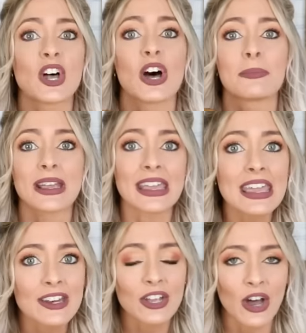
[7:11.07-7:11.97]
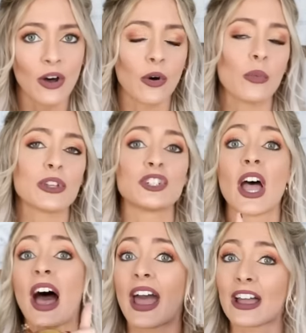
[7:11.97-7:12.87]
on McGee & Co, which
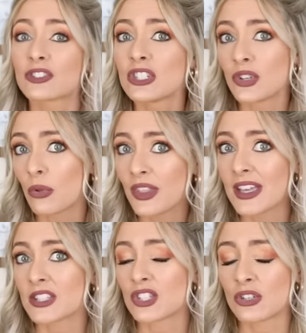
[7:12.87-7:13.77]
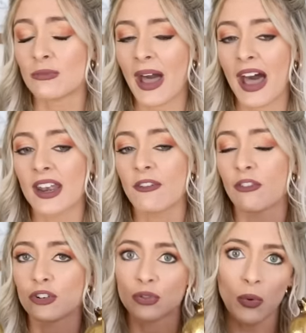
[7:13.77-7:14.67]
I actually don't think it's too bad.
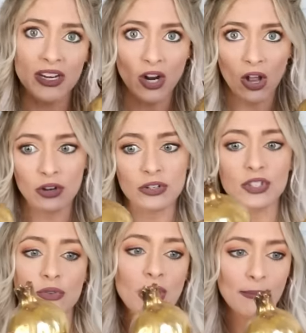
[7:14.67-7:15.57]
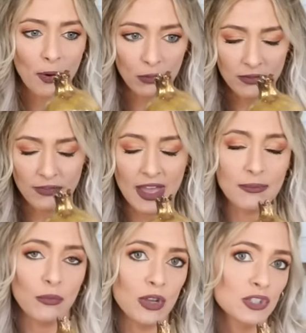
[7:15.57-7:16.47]
For $20, you get both of
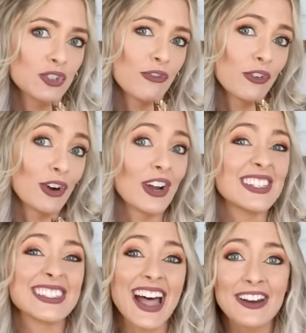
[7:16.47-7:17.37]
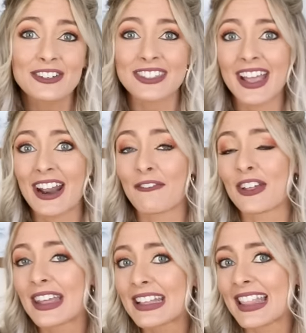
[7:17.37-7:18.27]
them, which for a designer site, I feel
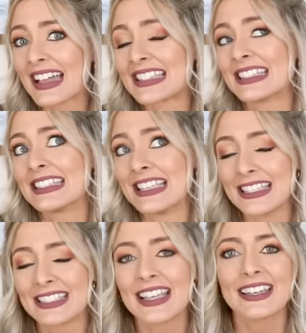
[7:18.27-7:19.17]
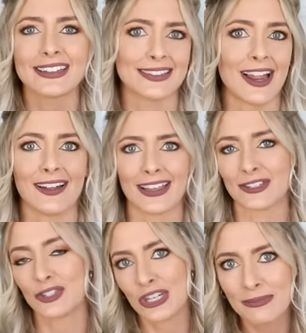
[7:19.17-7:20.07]
like that's decent. It's not
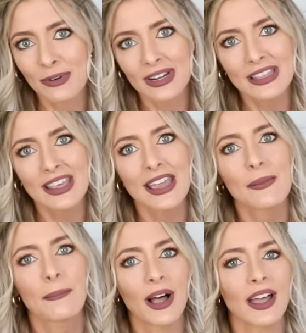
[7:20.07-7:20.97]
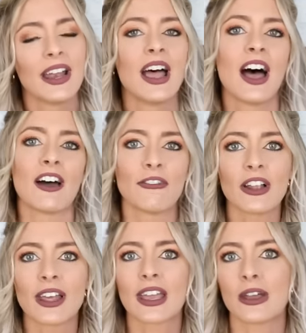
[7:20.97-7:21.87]
like cheap or anything, but I
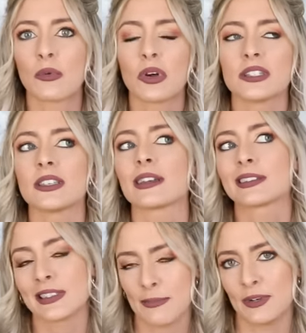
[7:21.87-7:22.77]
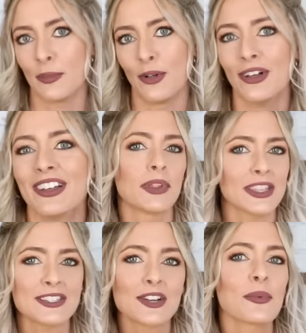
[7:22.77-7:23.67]
felt like it was acceptable. But
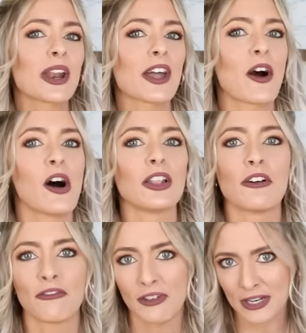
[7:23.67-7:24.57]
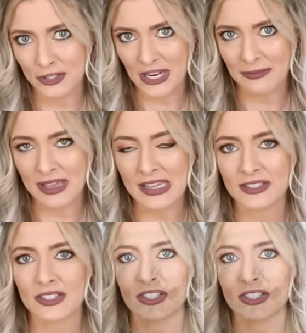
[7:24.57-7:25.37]
these are what I call a finishing piece.